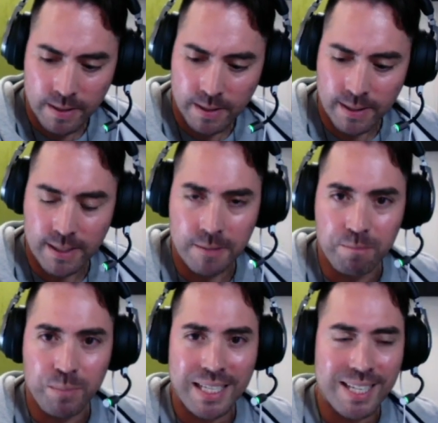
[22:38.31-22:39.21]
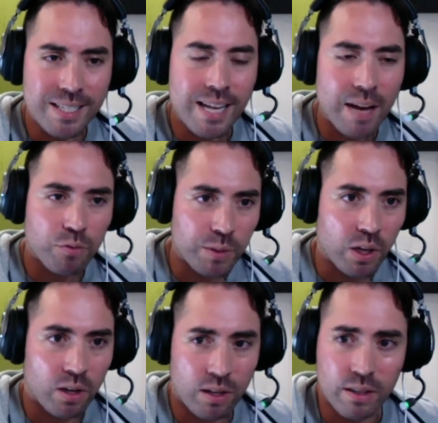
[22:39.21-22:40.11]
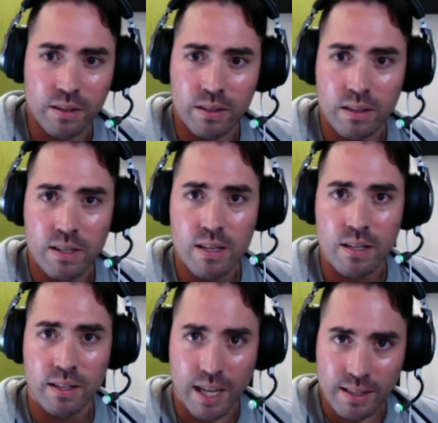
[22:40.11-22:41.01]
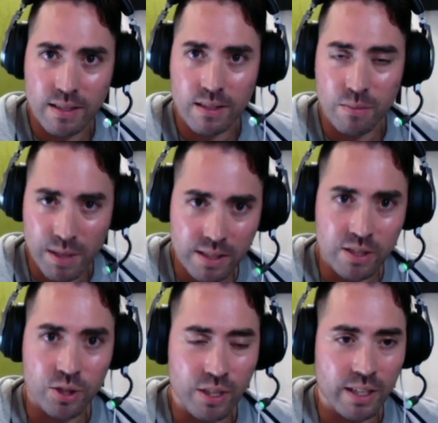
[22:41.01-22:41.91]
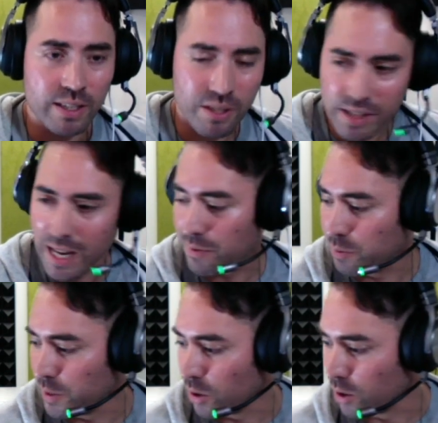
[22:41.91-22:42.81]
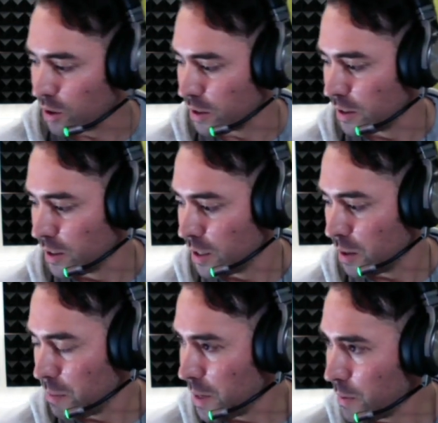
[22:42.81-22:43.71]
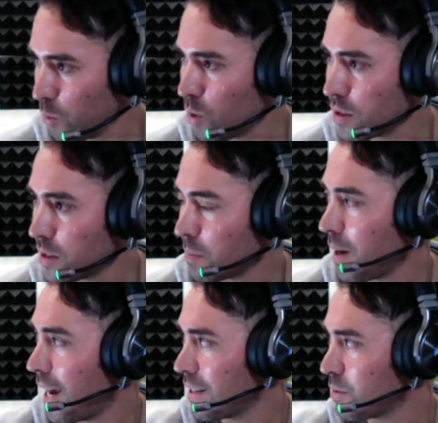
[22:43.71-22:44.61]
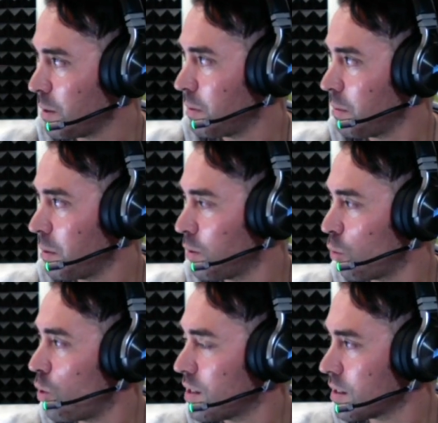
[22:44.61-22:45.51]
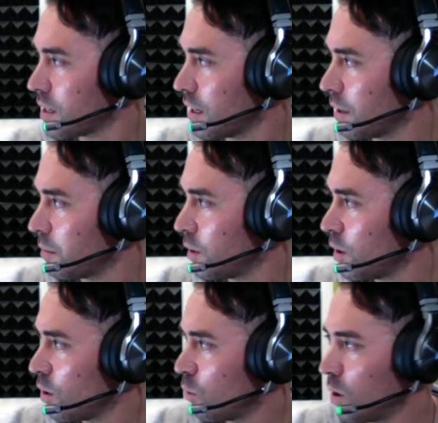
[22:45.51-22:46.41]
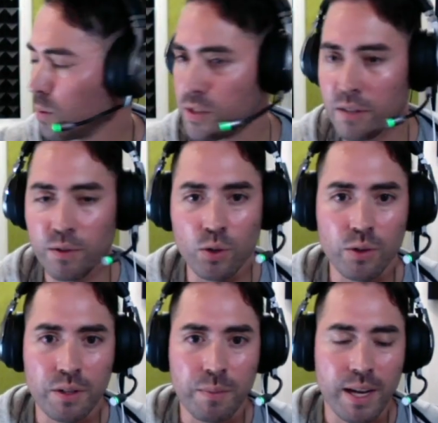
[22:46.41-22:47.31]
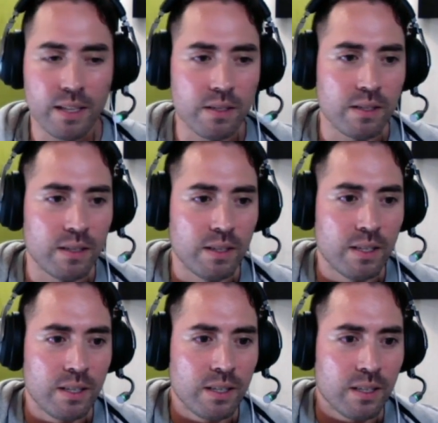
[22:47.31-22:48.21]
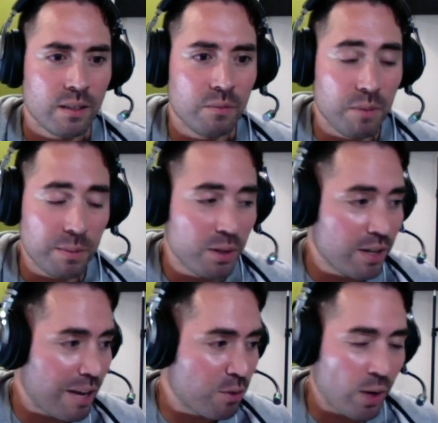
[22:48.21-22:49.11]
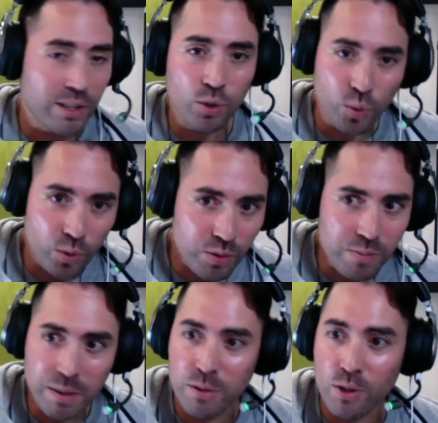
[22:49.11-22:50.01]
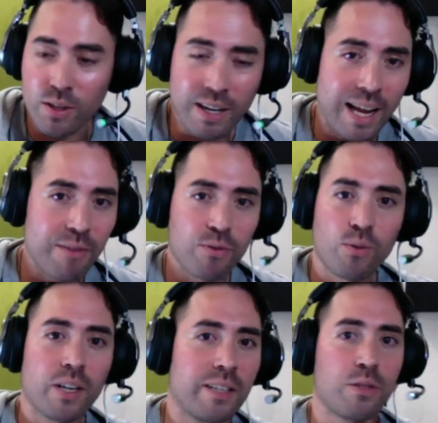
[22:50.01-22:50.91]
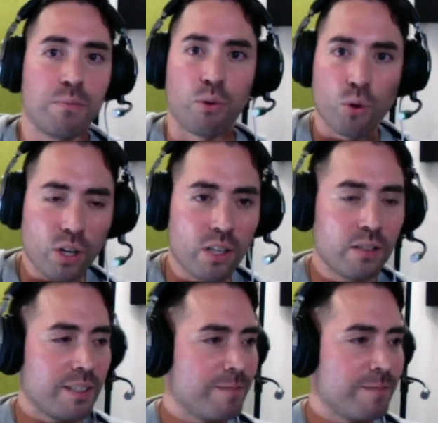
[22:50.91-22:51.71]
Um, it doesn't have to be hard. That's the message today. It doesn't have to be hard. Maybe it was in the past. Maybe maybe there was a time where it was difficult in the past. Maybe you didn't have the right tools. Maybe you didn't have the right support.